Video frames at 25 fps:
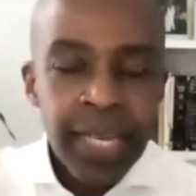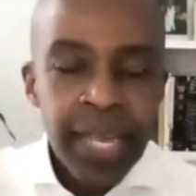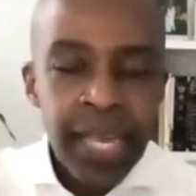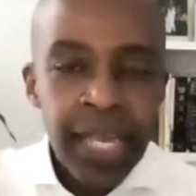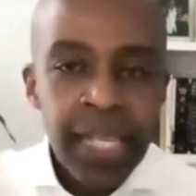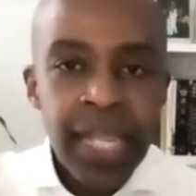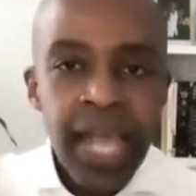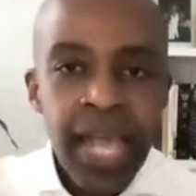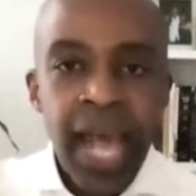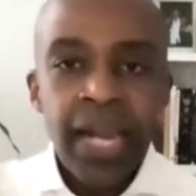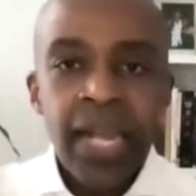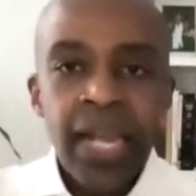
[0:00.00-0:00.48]

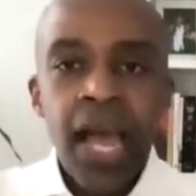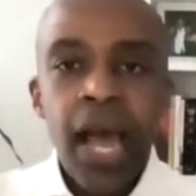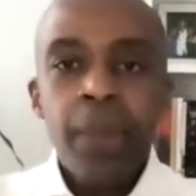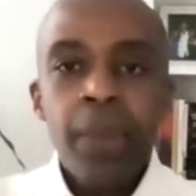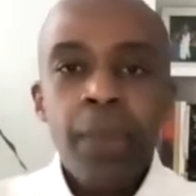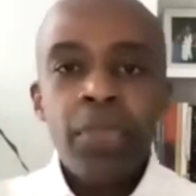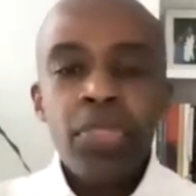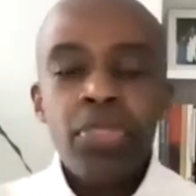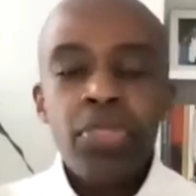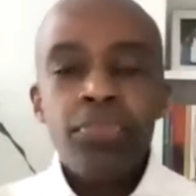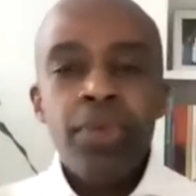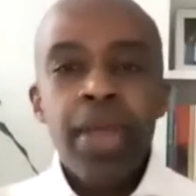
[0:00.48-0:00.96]
And that
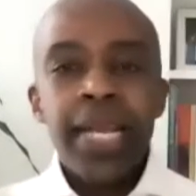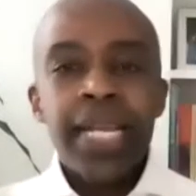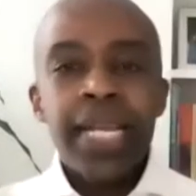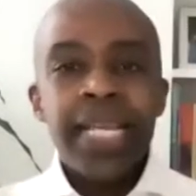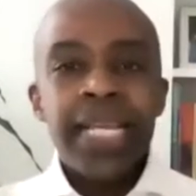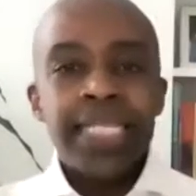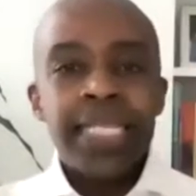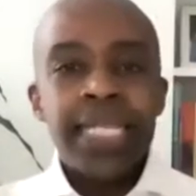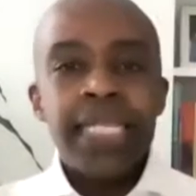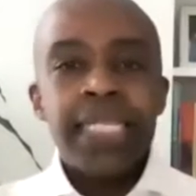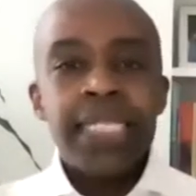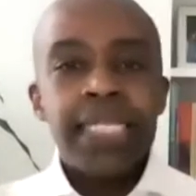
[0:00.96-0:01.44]
common threat
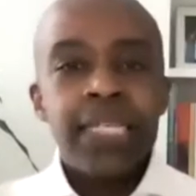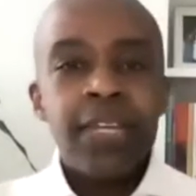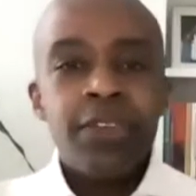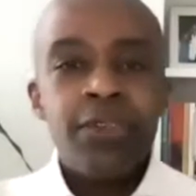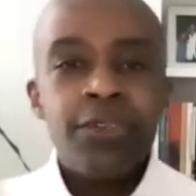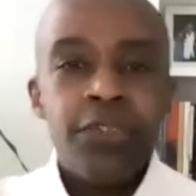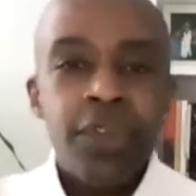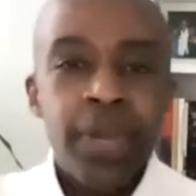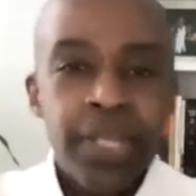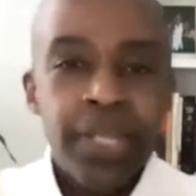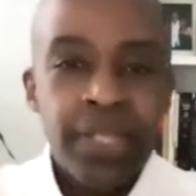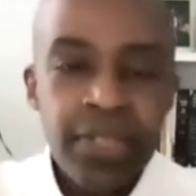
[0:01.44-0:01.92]
is
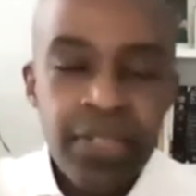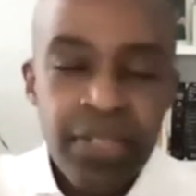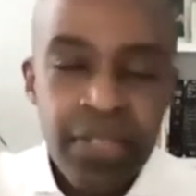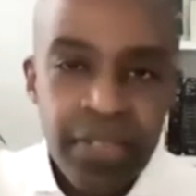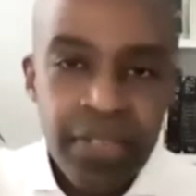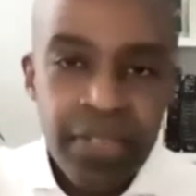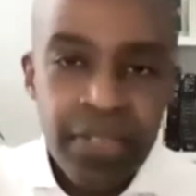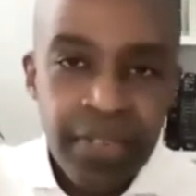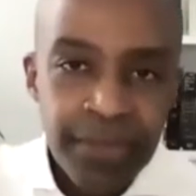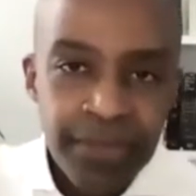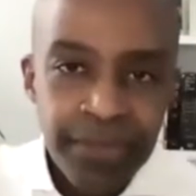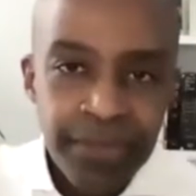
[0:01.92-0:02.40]
indifference,